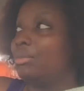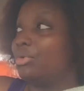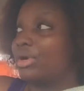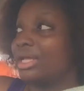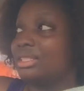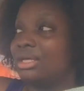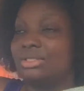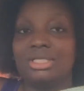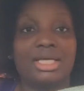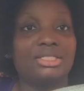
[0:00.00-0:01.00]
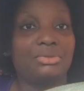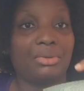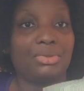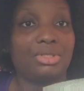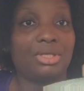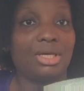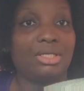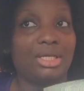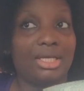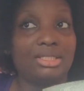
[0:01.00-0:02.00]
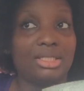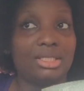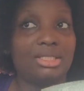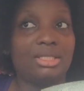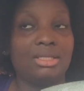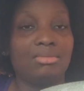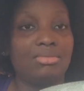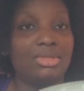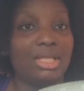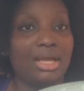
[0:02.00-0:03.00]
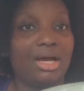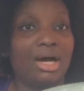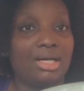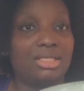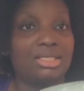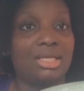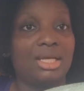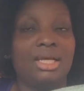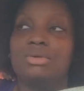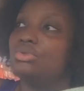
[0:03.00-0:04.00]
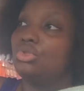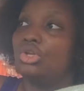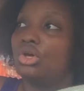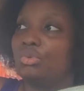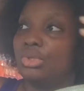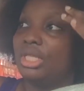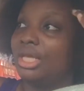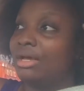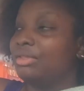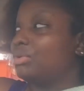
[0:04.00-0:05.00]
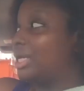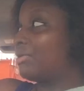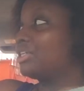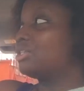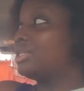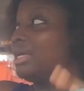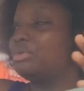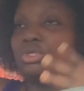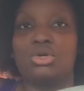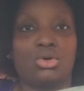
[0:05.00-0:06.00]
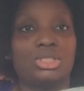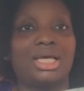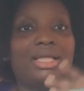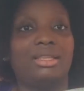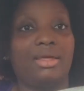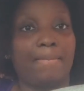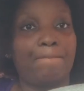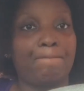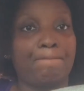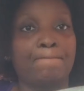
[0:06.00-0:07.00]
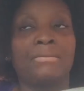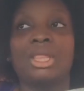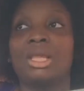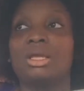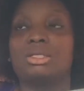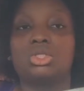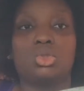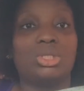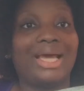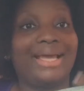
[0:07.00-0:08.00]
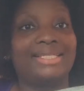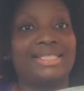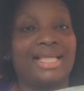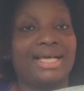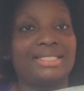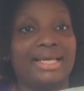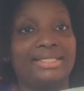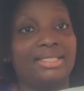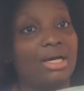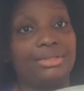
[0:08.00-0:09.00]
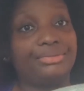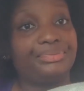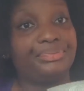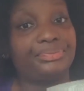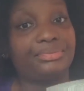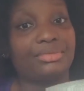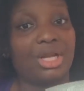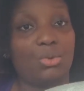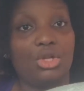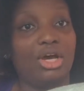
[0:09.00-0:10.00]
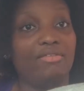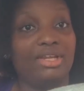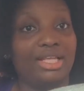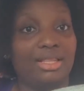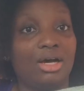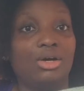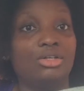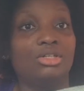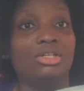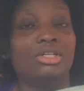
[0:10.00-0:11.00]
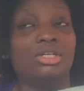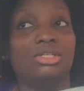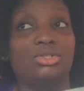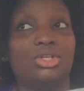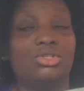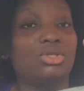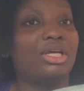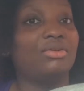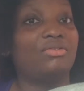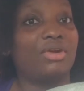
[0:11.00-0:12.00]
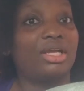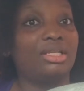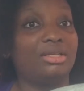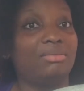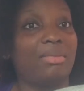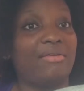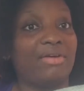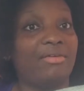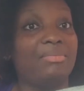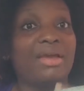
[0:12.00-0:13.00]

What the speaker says: But right now, the estate where we stay and the estate near us, they are rationing light between us and them. So that estate has light now, and we don't have light now. So they took light on Friday by 5.